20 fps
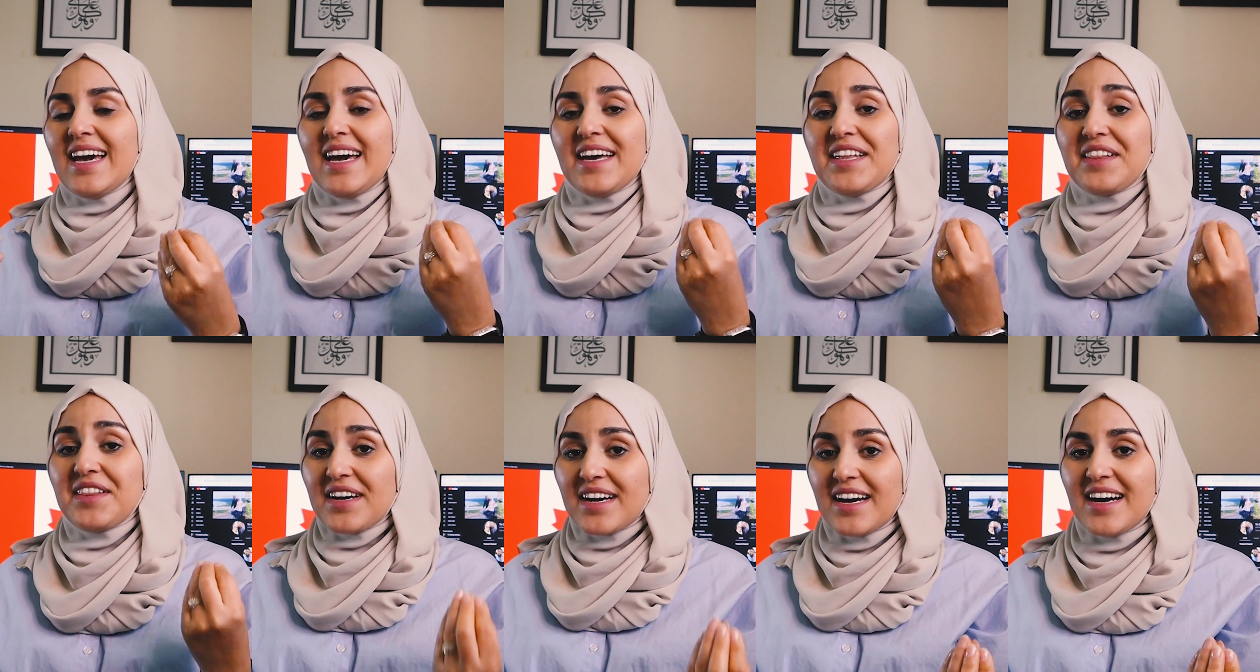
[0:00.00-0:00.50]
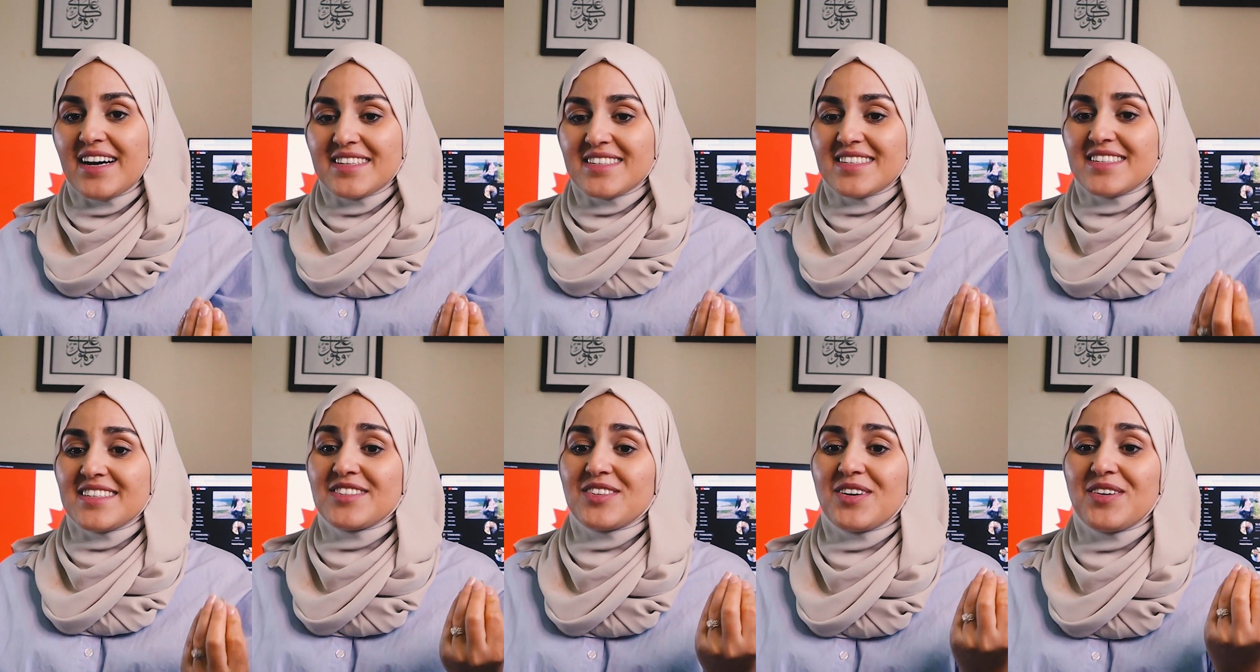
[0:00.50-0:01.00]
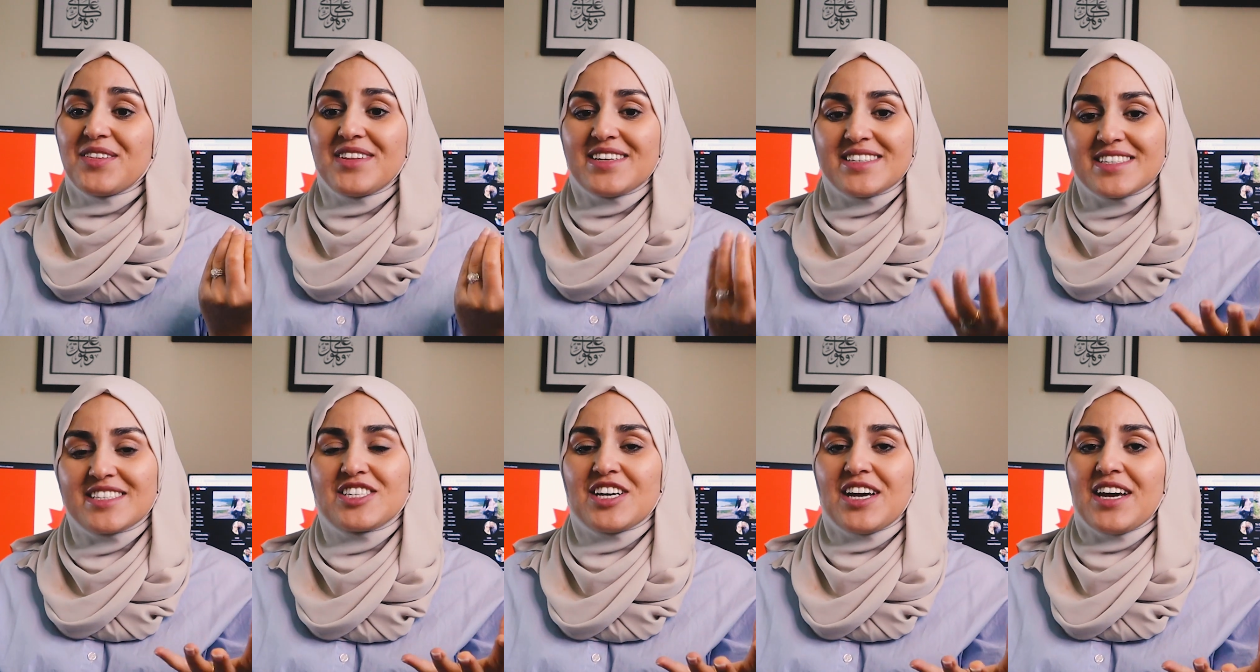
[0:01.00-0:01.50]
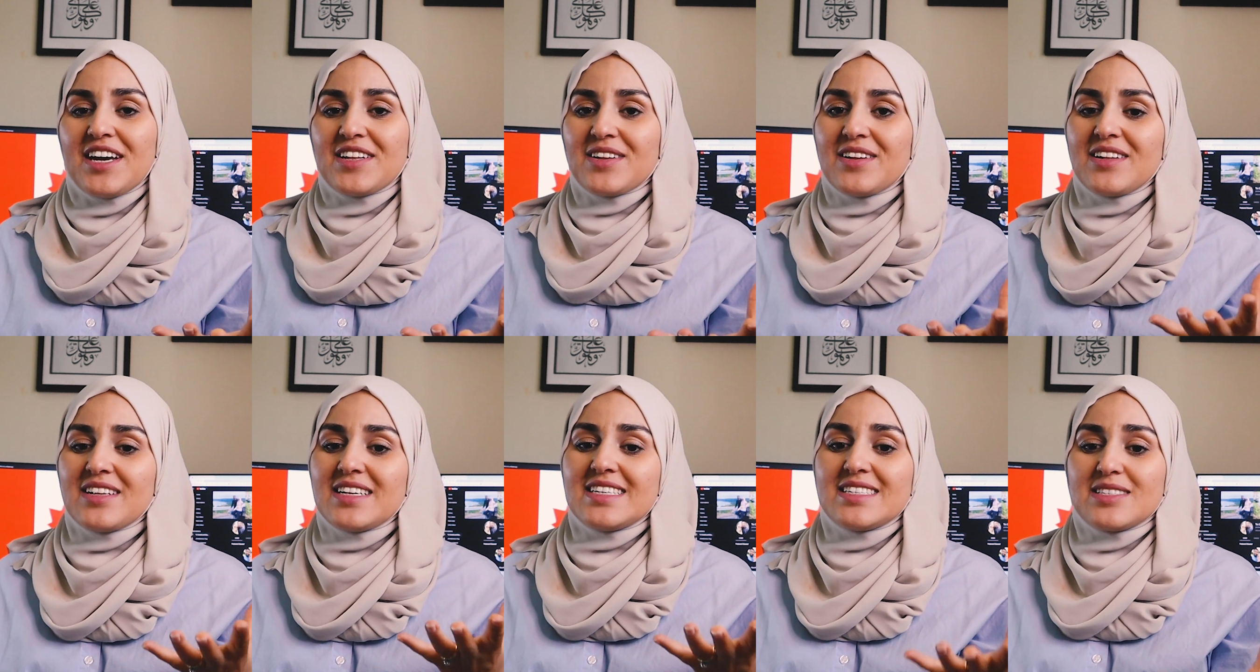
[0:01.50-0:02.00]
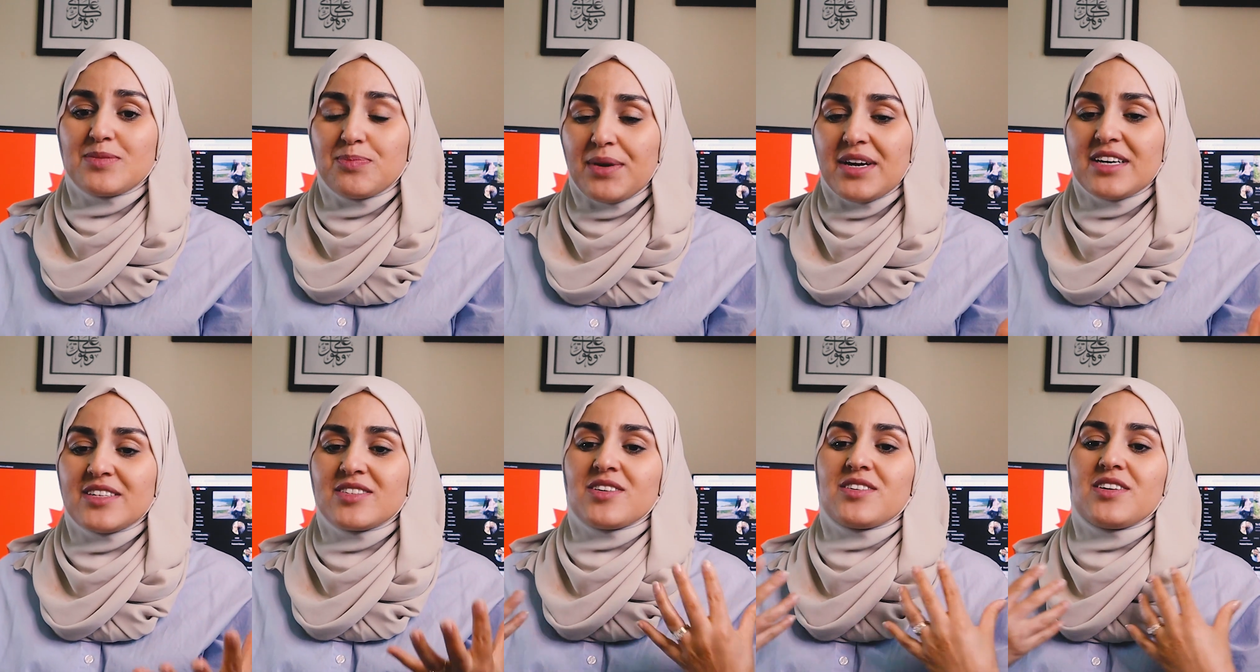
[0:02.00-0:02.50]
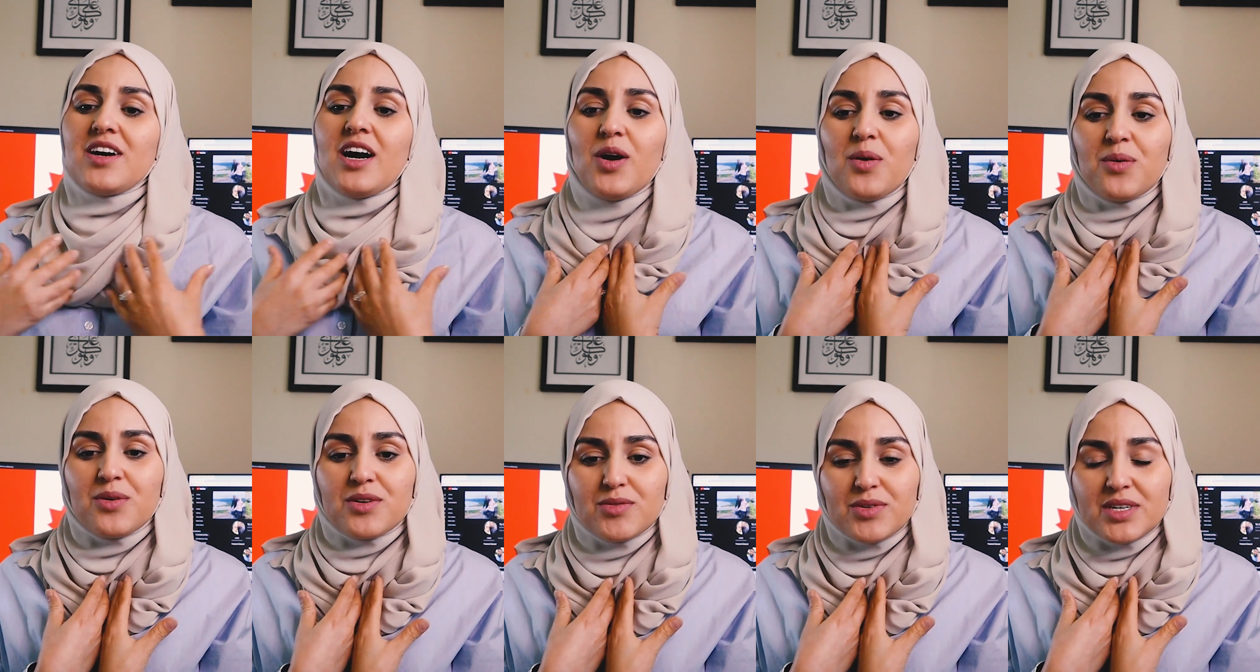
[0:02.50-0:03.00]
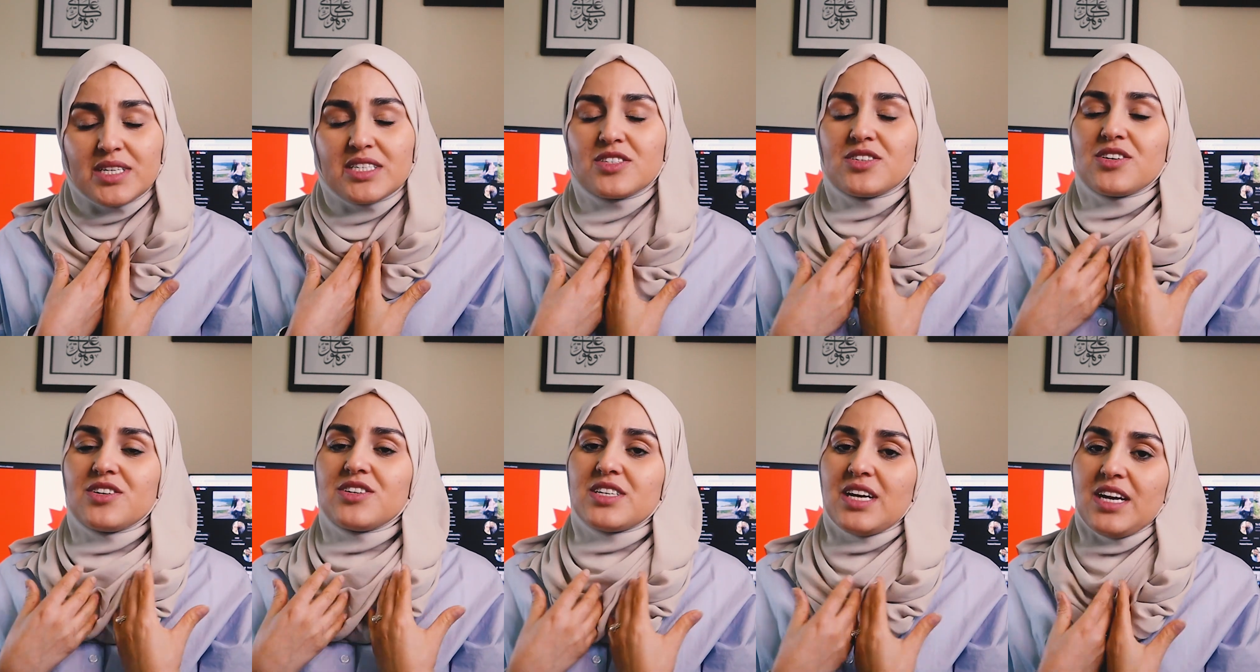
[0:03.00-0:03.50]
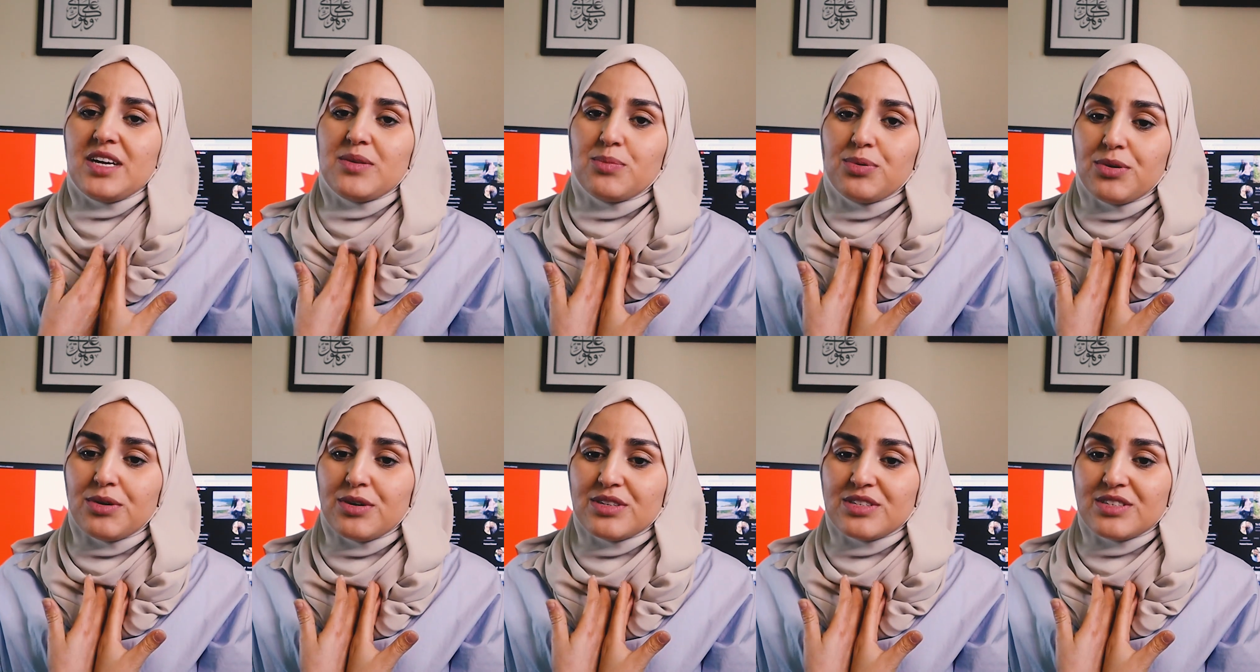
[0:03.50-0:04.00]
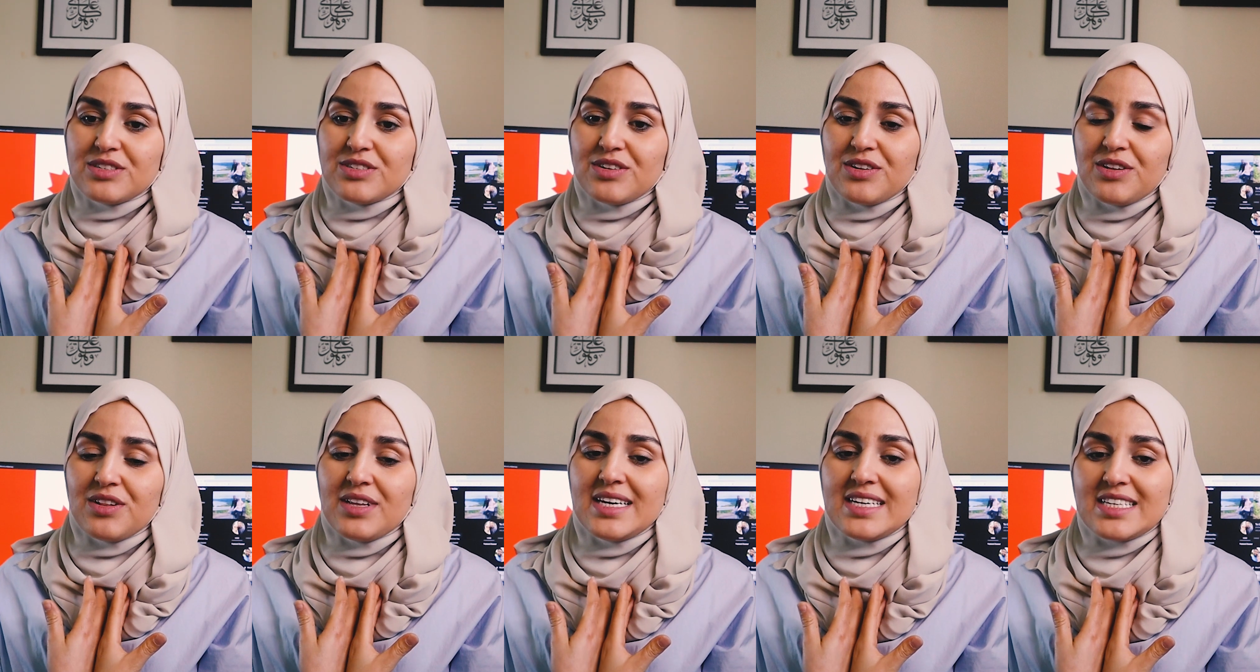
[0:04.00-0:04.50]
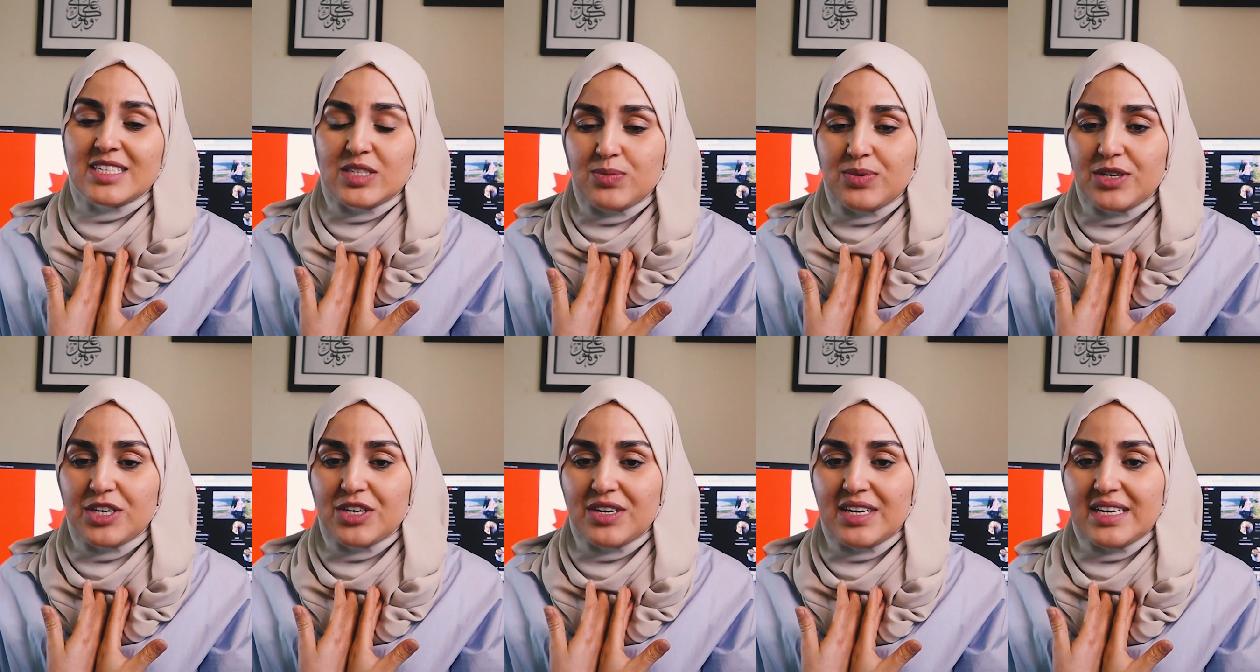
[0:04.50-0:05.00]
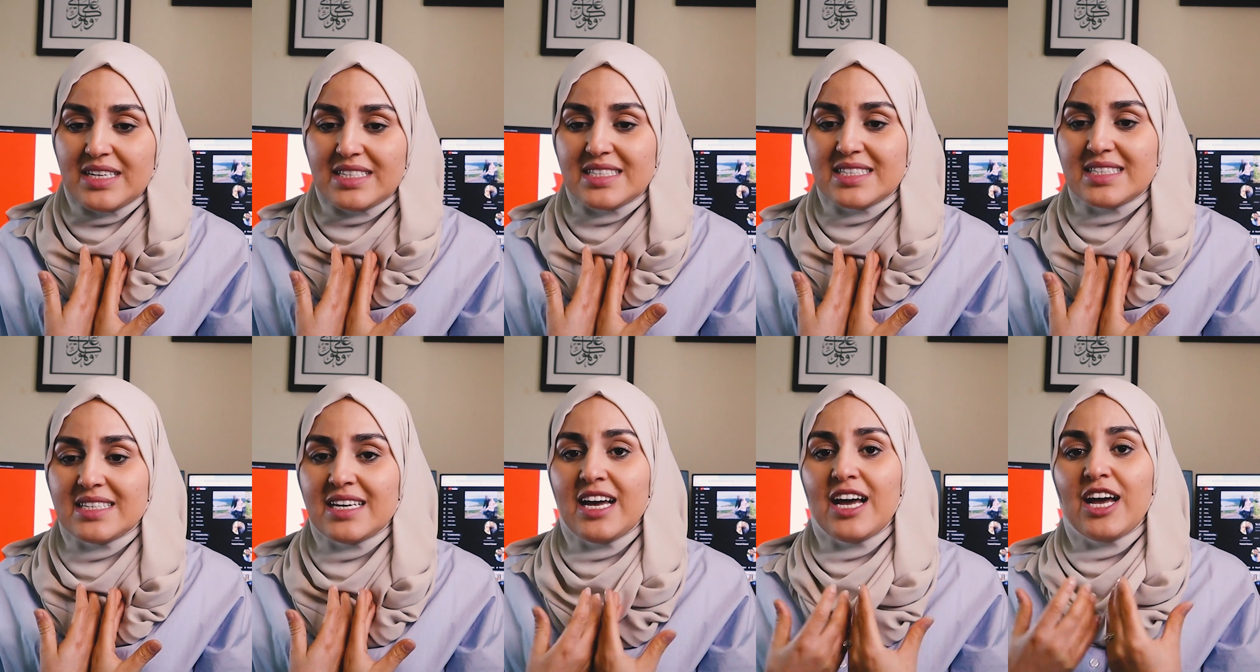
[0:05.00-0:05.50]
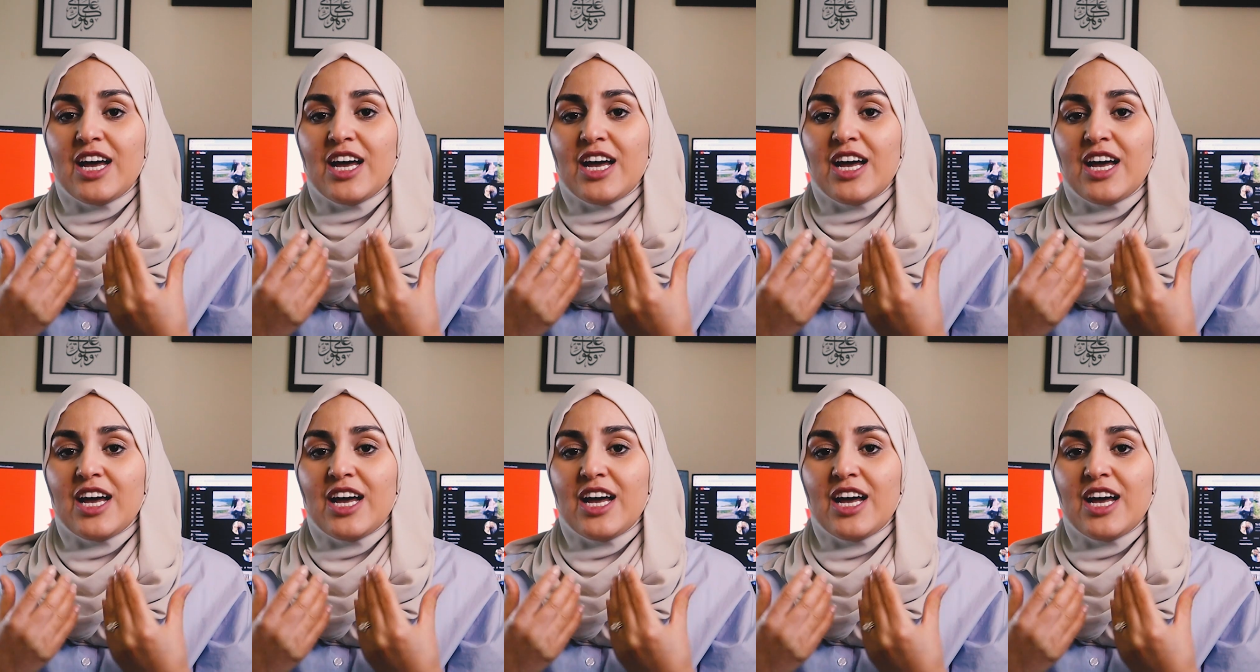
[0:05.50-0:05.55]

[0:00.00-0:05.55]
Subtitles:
and the content on this channel is based on our research and personal experience.